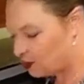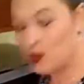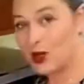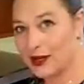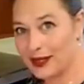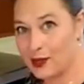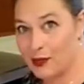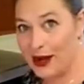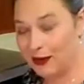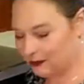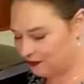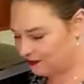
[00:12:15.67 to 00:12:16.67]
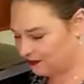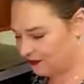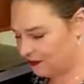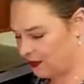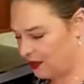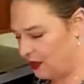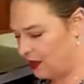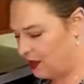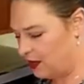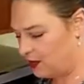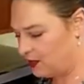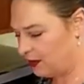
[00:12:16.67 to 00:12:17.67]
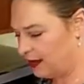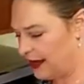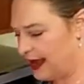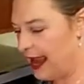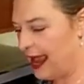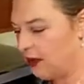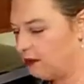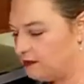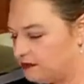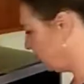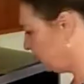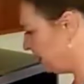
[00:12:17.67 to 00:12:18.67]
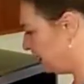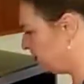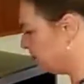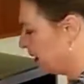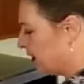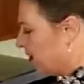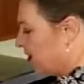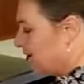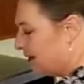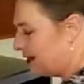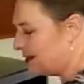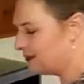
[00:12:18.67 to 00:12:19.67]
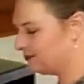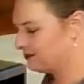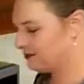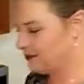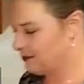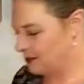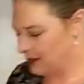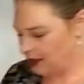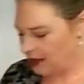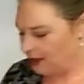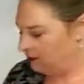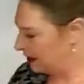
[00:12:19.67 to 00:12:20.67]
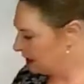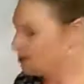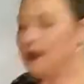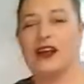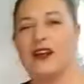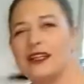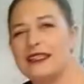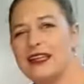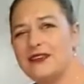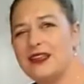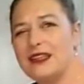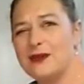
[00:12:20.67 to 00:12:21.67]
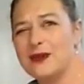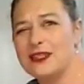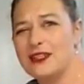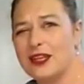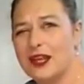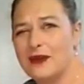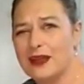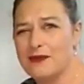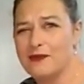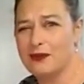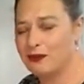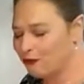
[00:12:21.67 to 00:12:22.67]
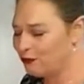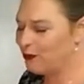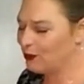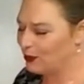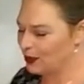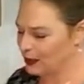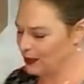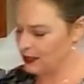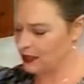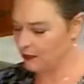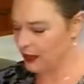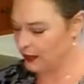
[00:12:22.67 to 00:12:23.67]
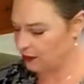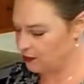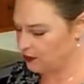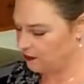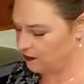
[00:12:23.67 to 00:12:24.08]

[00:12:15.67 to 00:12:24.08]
starting to brown. So now, throw in my garlic, because my garlic definitely wants to go in before the tomatoes.